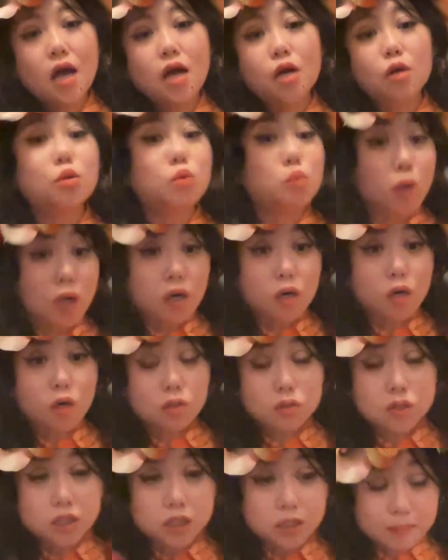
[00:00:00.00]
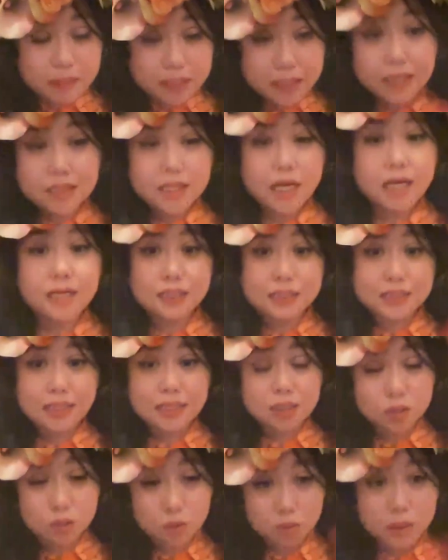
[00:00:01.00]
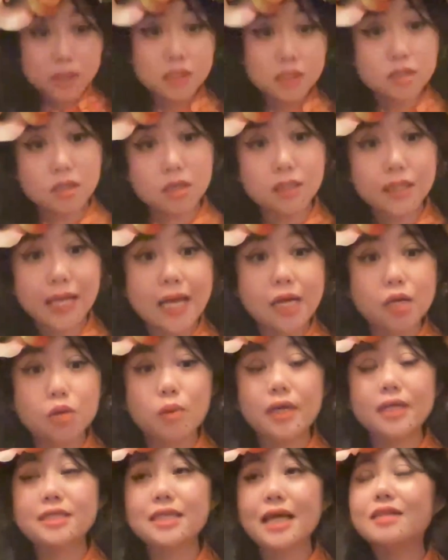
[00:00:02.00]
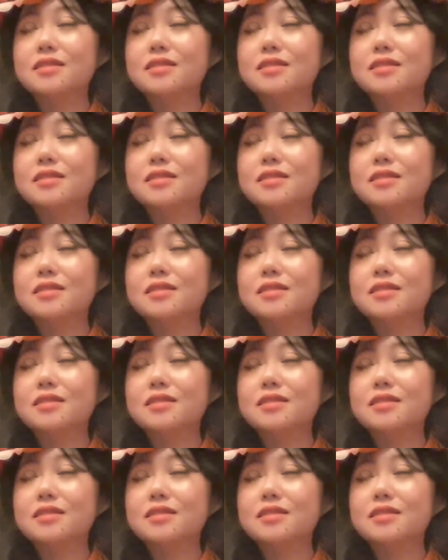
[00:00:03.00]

who were speaking Chinese as an original language.